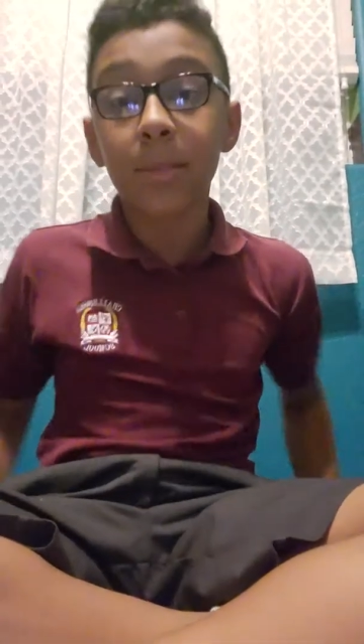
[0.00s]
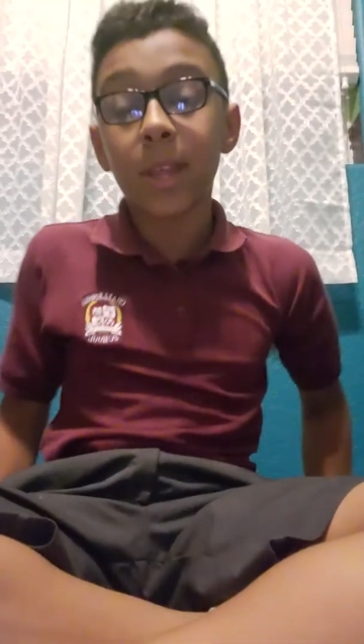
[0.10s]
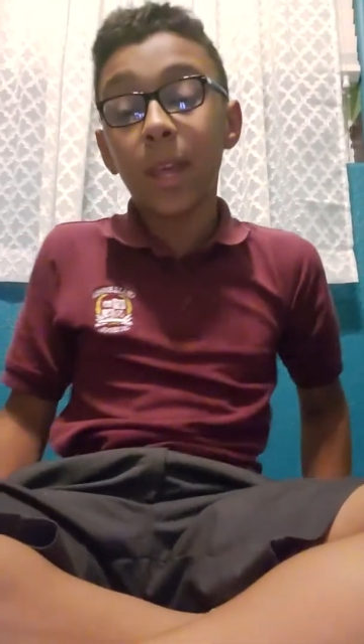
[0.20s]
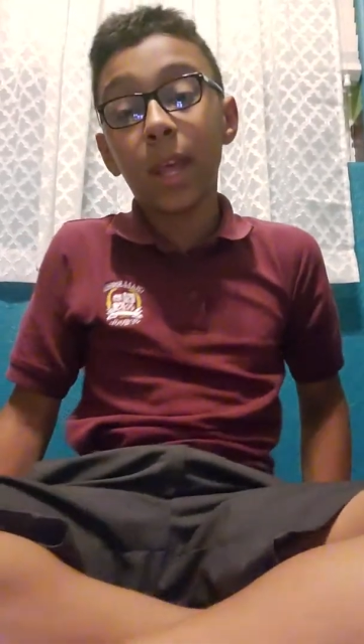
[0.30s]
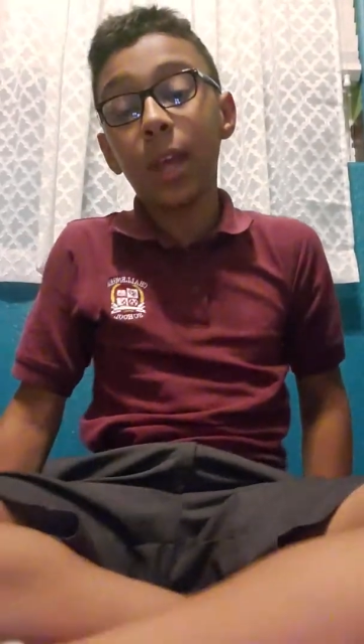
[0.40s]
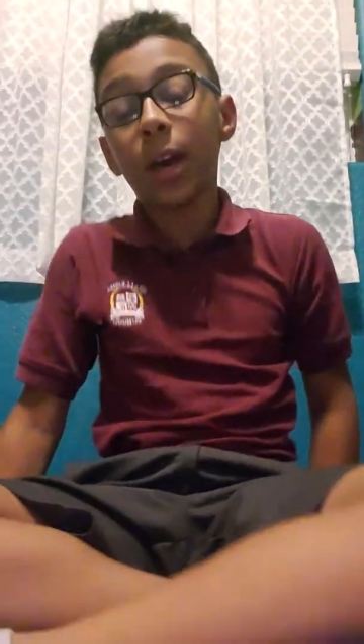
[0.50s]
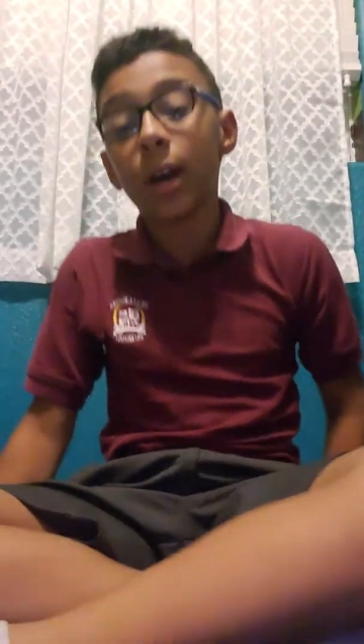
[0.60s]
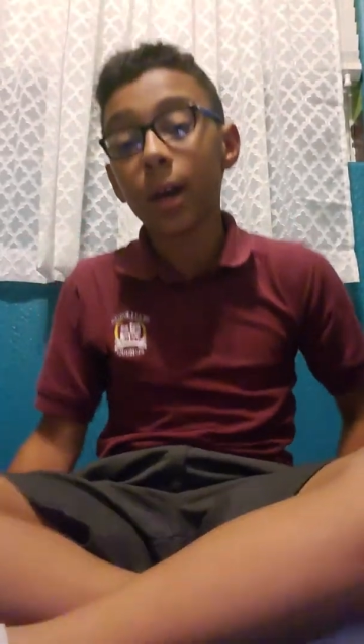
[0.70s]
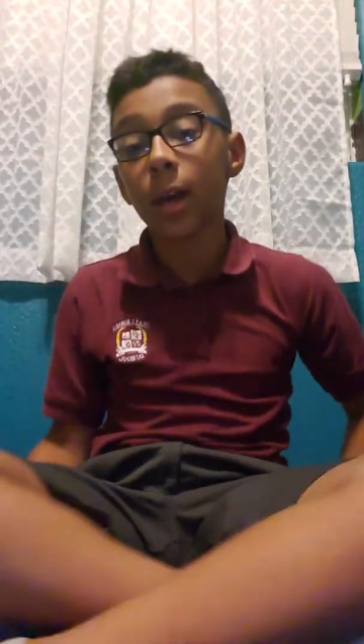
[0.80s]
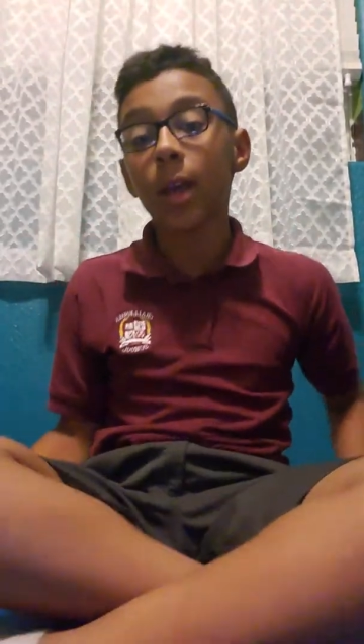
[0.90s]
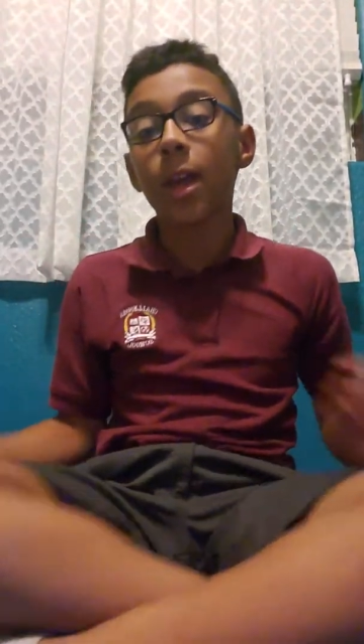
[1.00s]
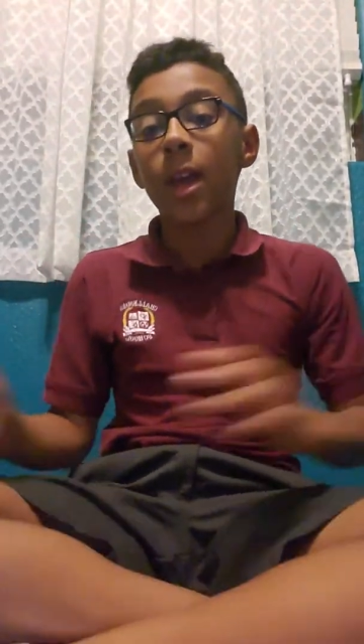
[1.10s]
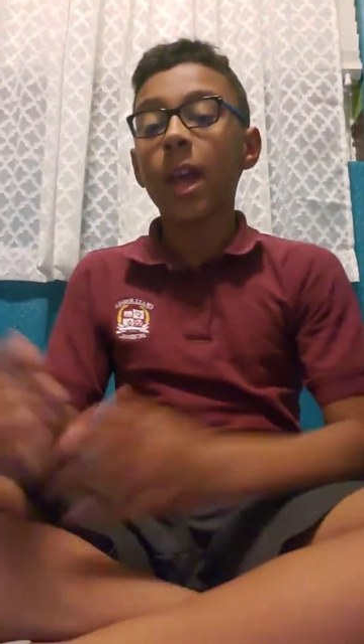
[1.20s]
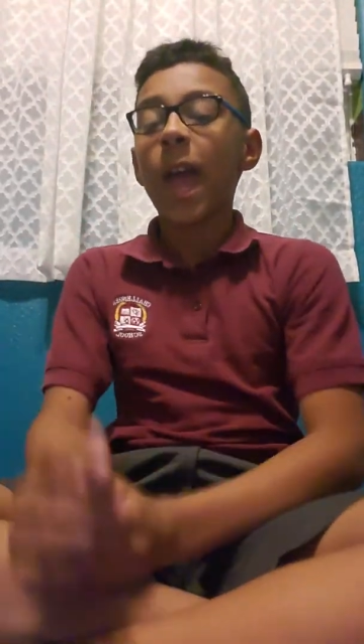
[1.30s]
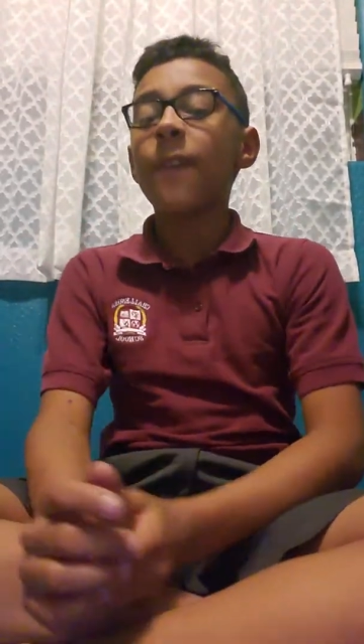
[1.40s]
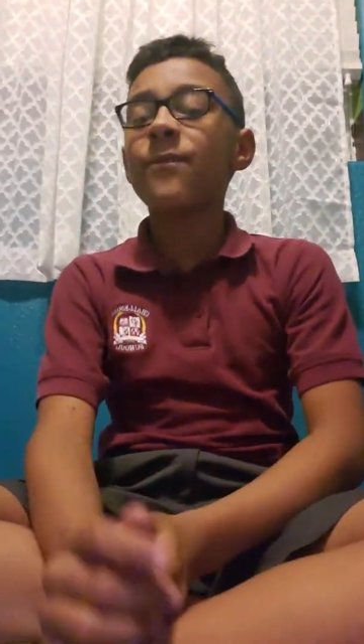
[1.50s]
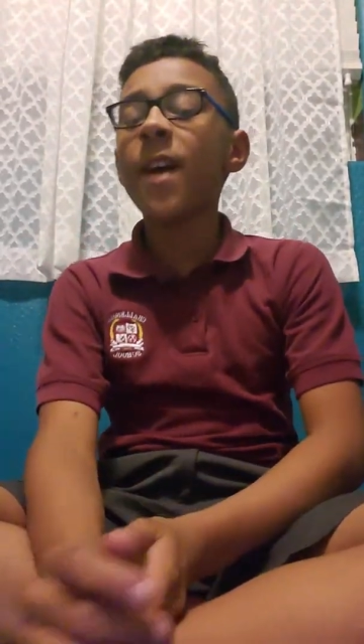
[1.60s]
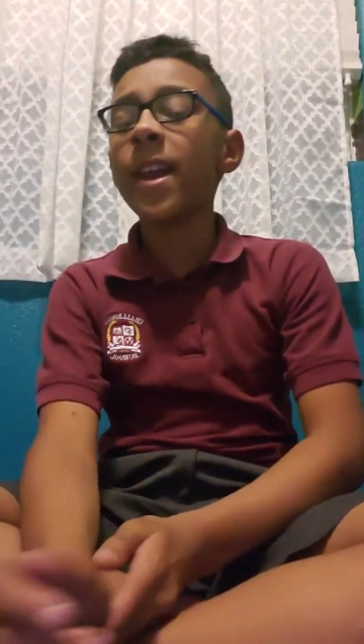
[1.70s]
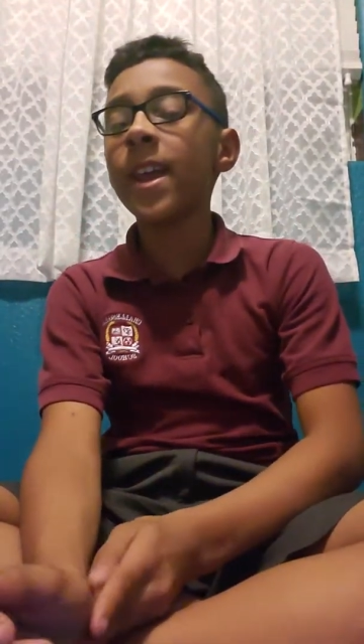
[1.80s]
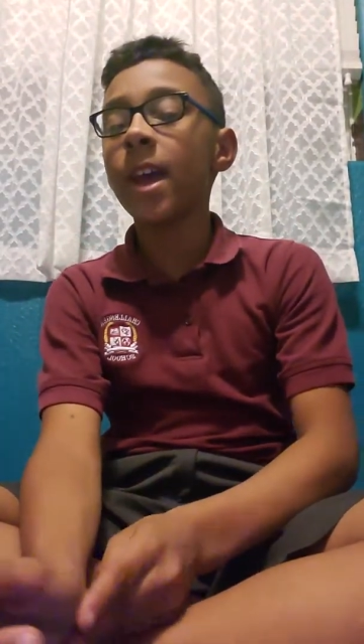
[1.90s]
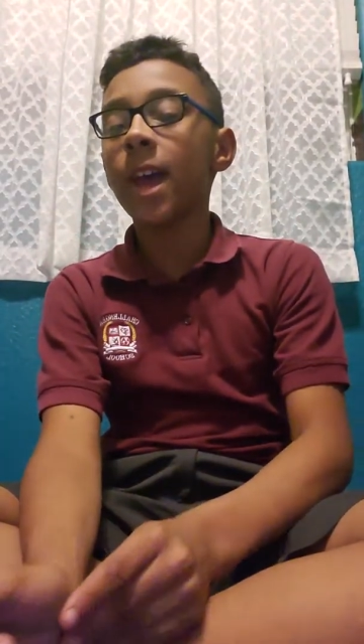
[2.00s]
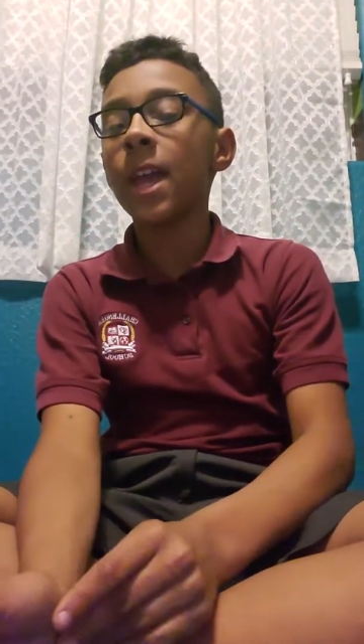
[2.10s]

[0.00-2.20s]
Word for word: He, uh, inventing,